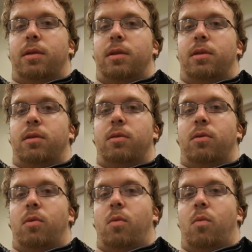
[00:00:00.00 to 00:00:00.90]
to
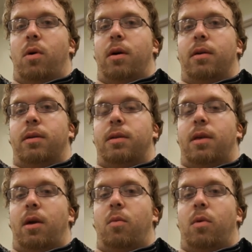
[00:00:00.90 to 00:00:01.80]
do was
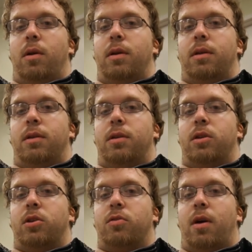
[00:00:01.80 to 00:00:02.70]
they wanted to
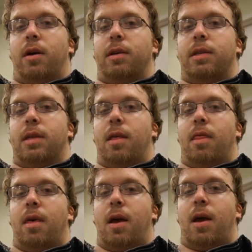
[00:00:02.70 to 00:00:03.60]
stress
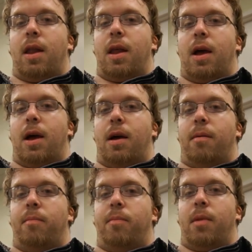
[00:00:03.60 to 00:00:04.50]
that
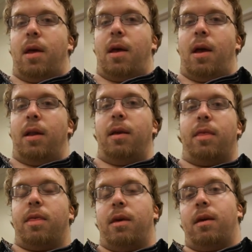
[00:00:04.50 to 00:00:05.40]

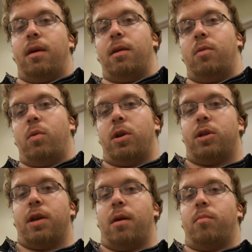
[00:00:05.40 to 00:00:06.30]
anything in
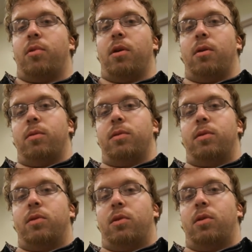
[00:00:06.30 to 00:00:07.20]
which
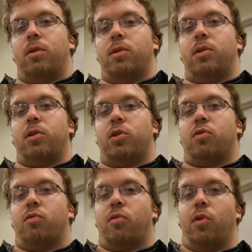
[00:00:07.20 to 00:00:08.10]
embryos is
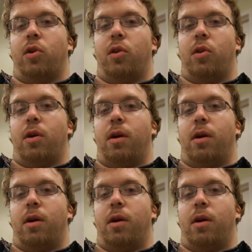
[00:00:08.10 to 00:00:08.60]
destroyed